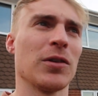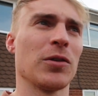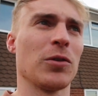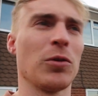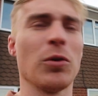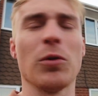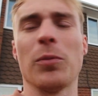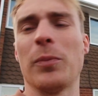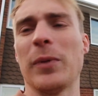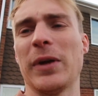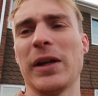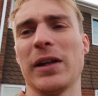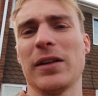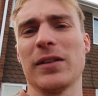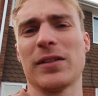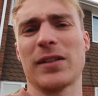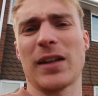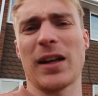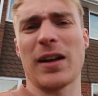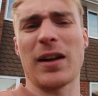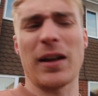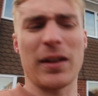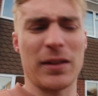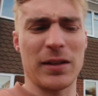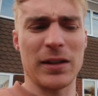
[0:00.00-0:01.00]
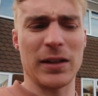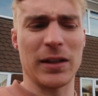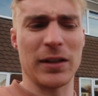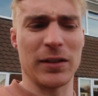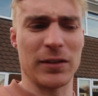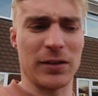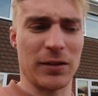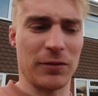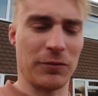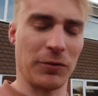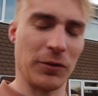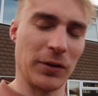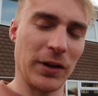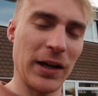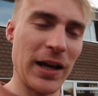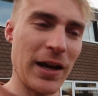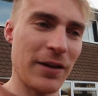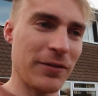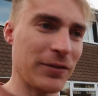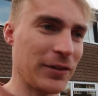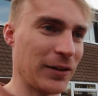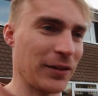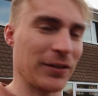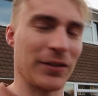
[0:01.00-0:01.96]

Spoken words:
called me and said, I think it's the front left.